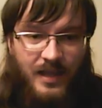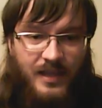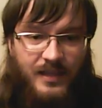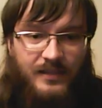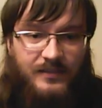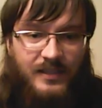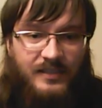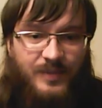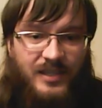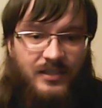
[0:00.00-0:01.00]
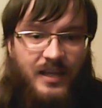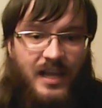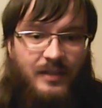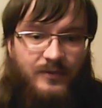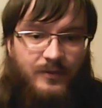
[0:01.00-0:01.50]
It's especially
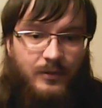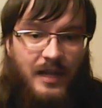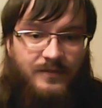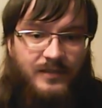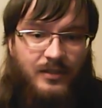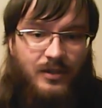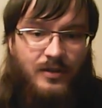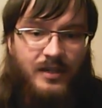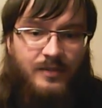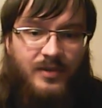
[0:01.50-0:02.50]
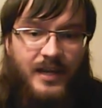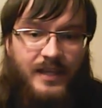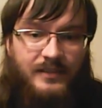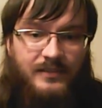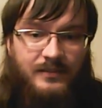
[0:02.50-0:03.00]
helpful after longer
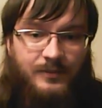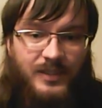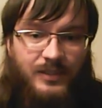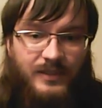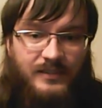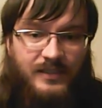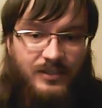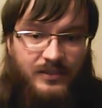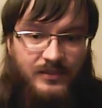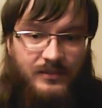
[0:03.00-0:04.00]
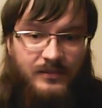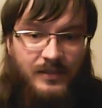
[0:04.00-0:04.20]
breaks between sessions.